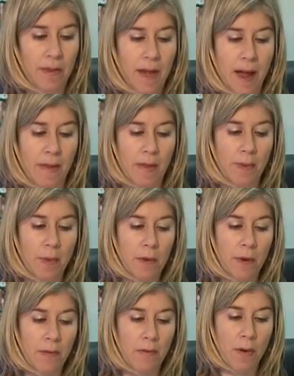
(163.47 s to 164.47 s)
that the
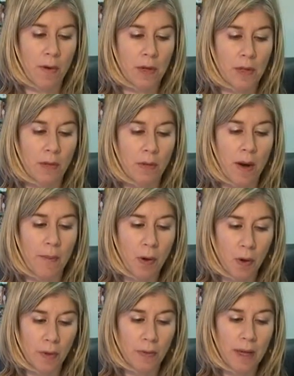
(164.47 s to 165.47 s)
board voted to
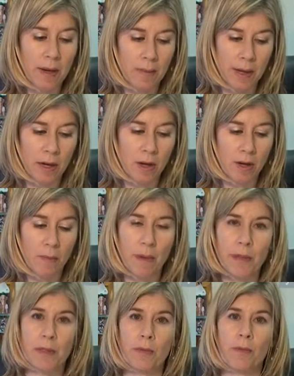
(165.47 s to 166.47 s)
uphold the appeal,
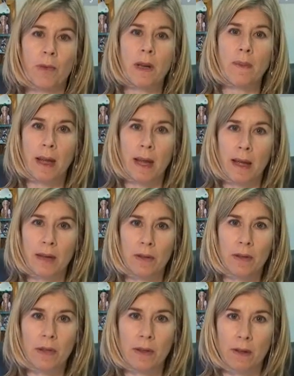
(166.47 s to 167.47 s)
but to
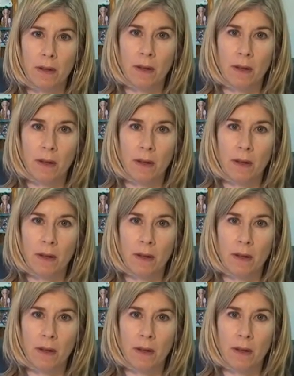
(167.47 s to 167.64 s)
remand